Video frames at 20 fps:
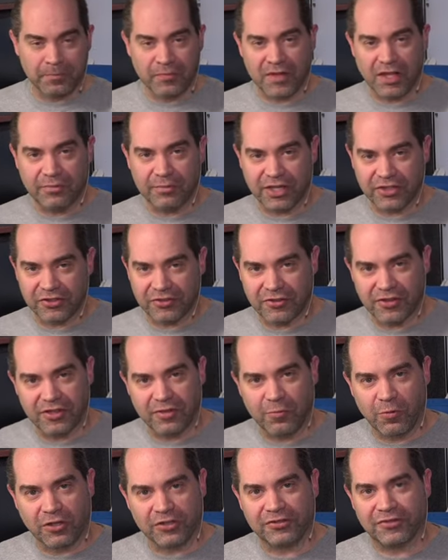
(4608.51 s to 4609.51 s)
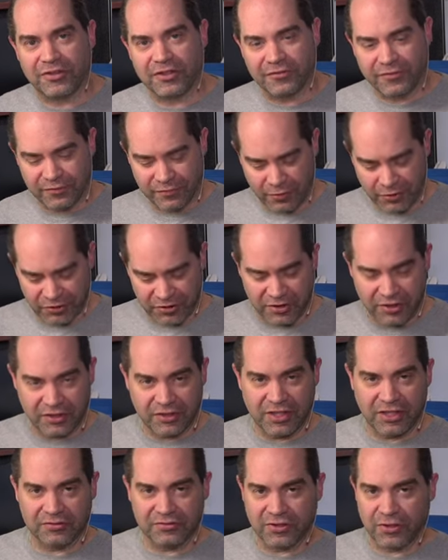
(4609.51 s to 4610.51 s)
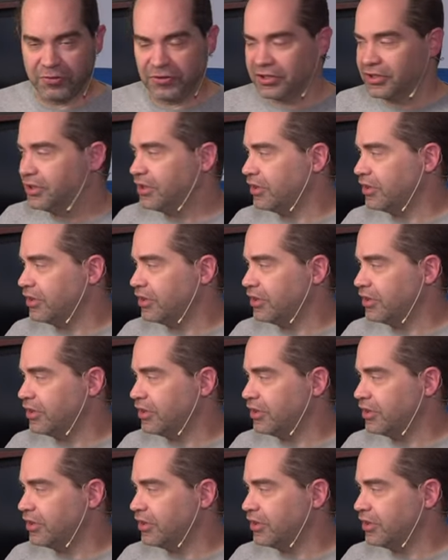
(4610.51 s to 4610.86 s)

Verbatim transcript: and make sure that it works for the version of the download